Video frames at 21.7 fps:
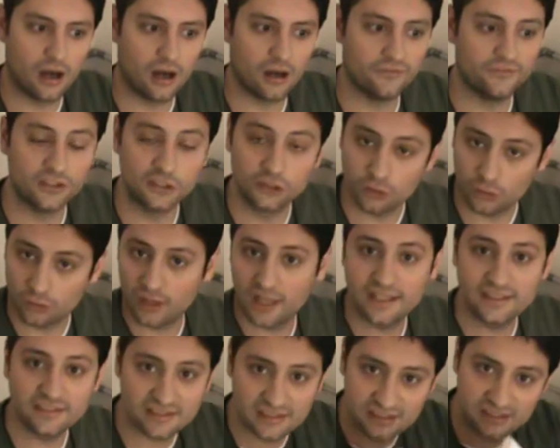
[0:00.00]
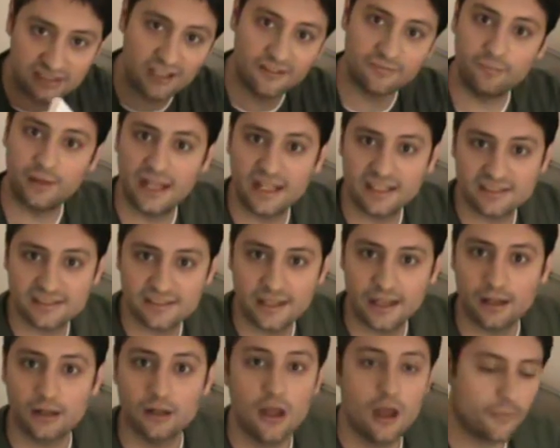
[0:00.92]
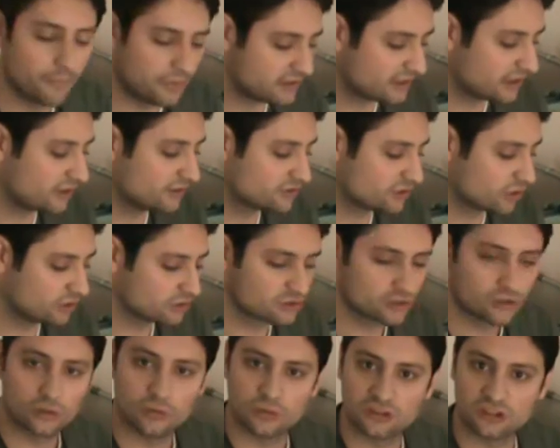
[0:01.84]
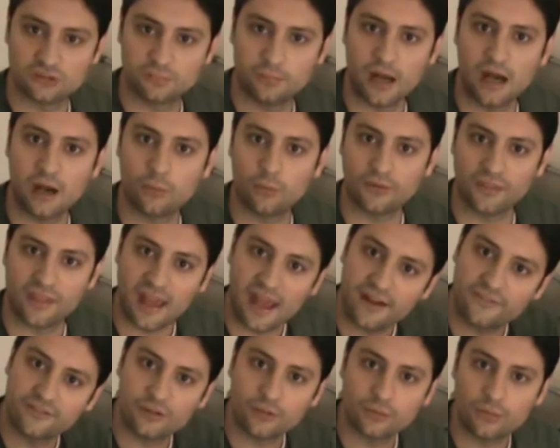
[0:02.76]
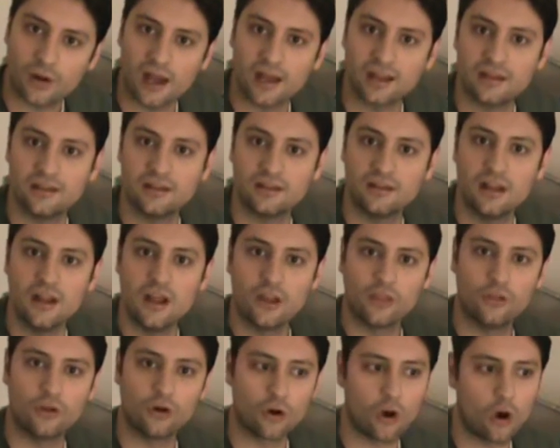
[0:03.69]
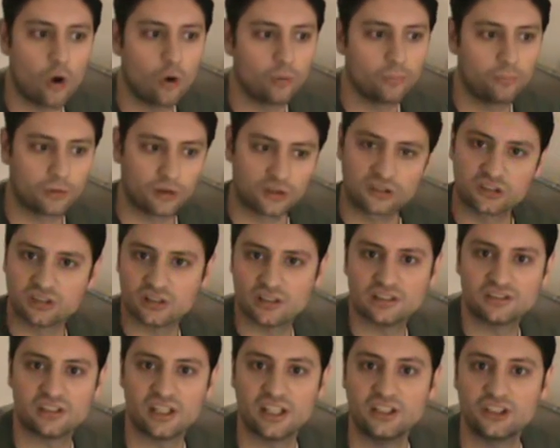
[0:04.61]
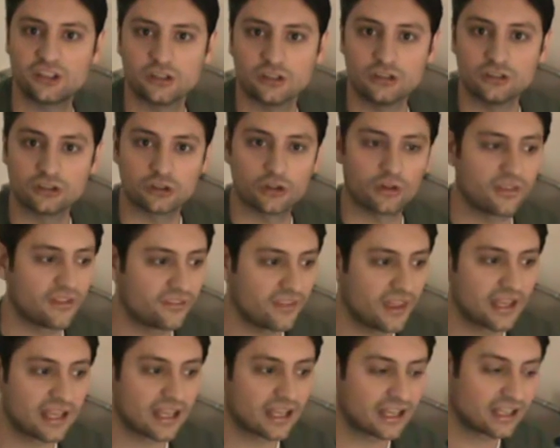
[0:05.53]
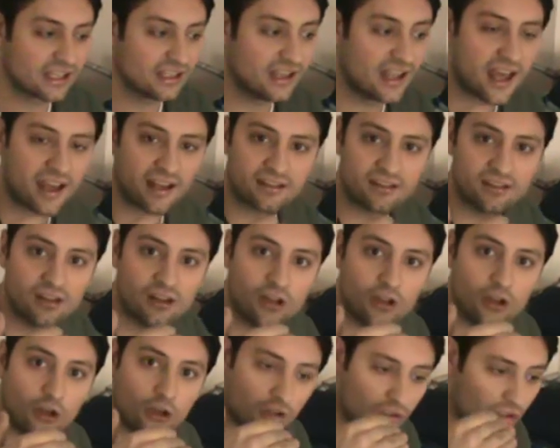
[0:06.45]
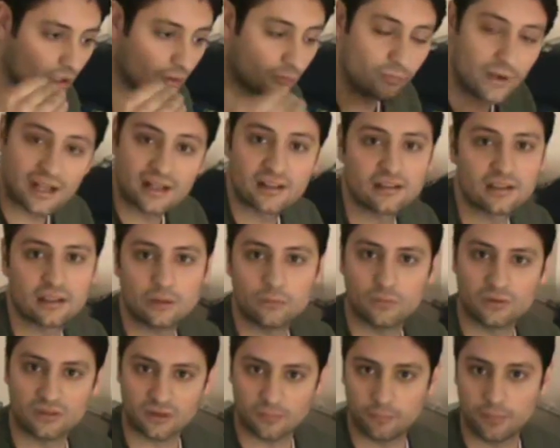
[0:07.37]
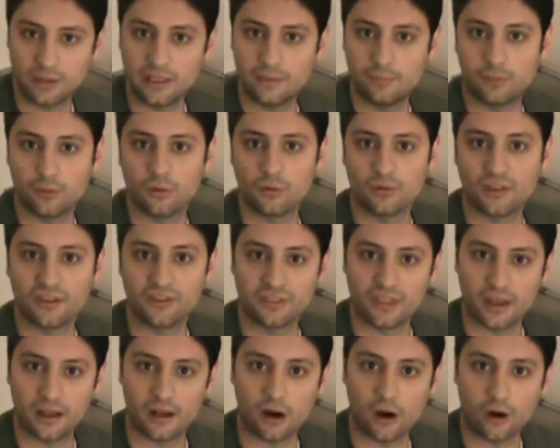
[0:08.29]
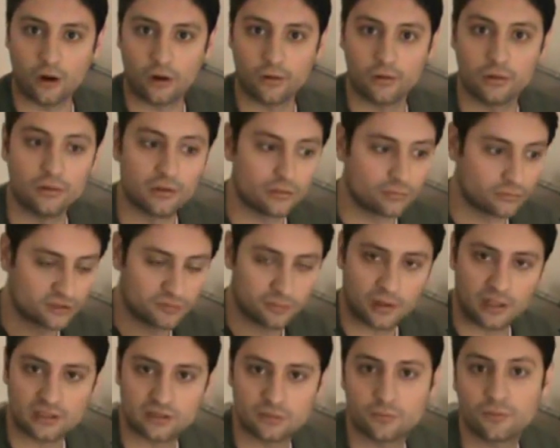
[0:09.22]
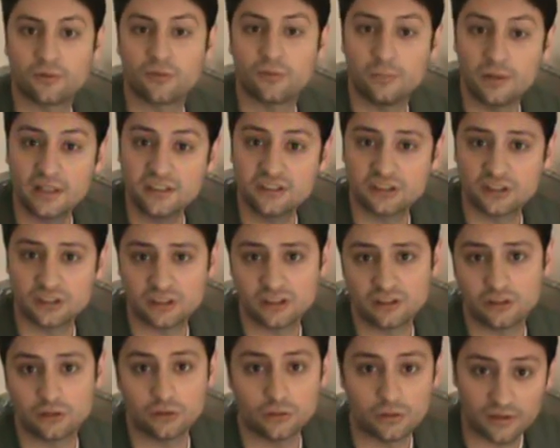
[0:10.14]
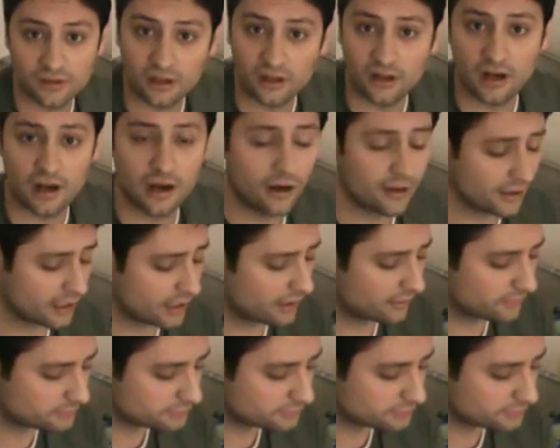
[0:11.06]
visual aids and stuff passed down, but there's also a spot where they have to write in their own personalization so that they can connect directly with the people that they are responsible for ministering to in their area.